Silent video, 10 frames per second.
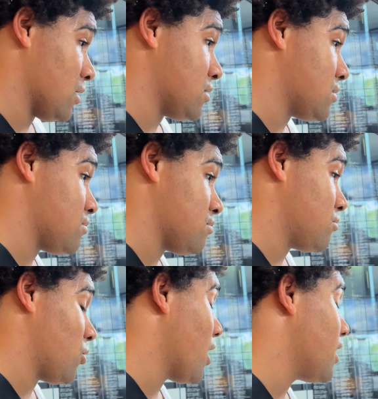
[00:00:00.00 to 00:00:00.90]
It's
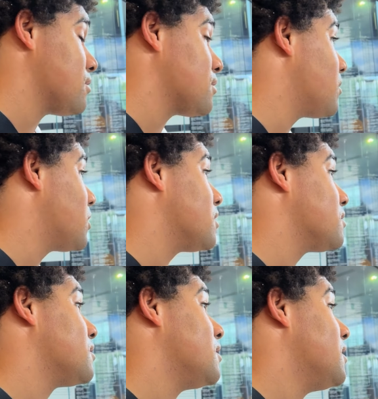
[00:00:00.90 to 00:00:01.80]
great. I
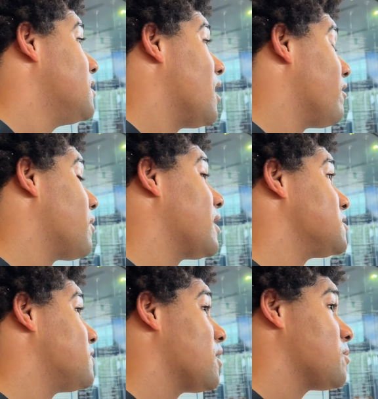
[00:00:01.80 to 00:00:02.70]
mean, everybody's
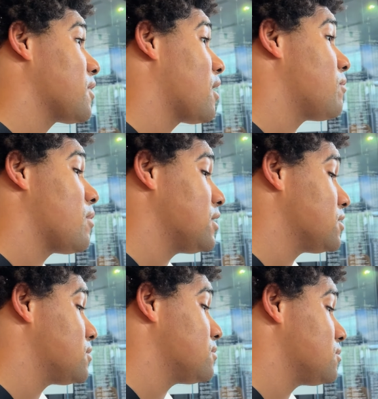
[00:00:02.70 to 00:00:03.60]
developing.
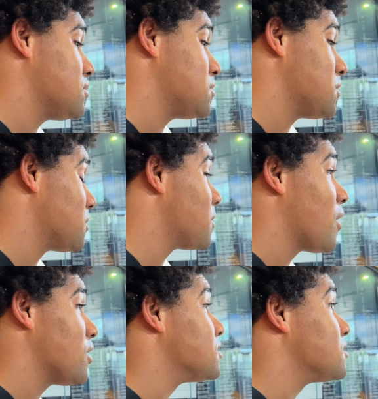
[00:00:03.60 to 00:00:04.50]
Everybody's doing their
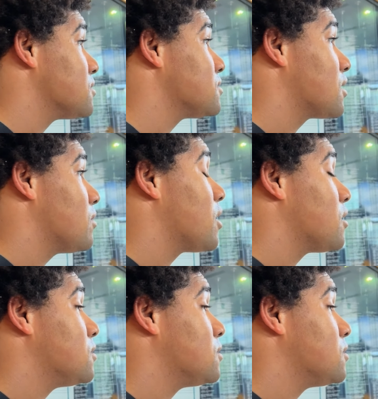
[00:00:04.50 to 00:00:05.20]
part to get better.